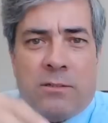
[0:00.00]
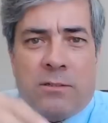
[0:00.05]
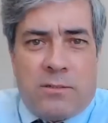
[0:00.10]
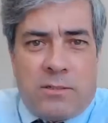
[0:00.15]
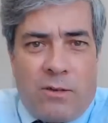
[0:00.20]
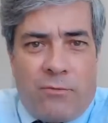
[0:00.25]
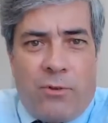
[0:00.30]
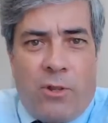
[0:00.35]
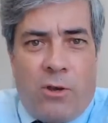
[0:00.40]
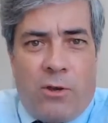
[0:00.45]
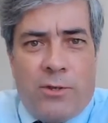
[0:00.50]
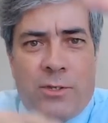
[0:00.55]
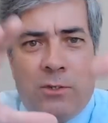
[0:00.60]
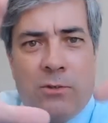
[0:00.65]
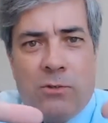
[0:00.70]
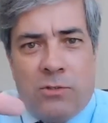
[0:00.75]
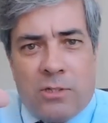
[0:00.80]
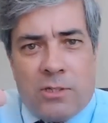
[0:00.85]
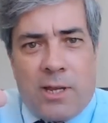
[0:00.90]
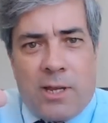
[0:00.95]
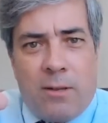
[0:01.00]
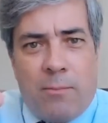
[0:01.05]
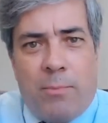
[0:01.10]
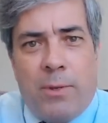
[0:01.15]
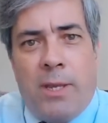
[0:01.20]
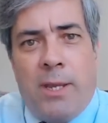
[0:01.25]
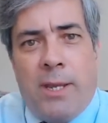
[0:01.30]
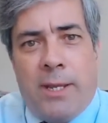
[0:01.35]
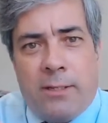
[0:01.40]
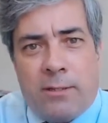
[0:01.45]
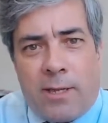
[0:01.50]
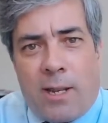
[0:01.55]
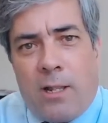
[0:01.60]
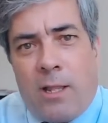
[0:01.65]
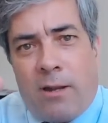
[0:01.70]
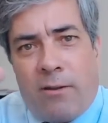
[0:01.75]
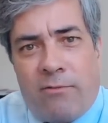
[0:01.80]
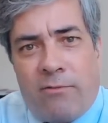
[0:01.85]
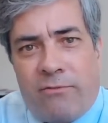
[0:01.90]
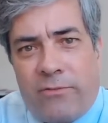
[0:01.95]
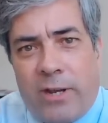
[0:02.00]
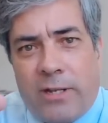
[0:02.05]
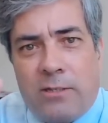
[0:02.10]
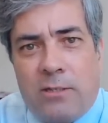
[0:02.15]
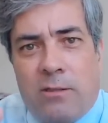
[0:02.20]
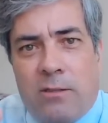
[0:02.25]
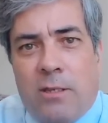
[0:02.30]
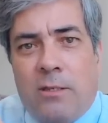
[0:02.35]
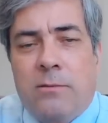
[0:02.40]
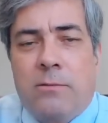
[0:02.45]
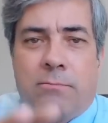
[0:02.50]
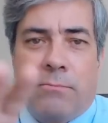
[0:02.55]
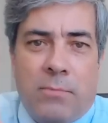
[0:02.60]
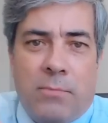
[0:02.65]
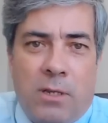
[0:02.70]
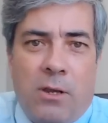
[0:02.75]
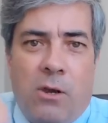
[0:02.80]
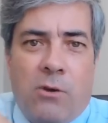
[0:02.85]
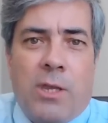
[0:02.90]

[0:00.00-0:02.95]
it's several R Us, it's kind of big, it's got a lot of fancy things.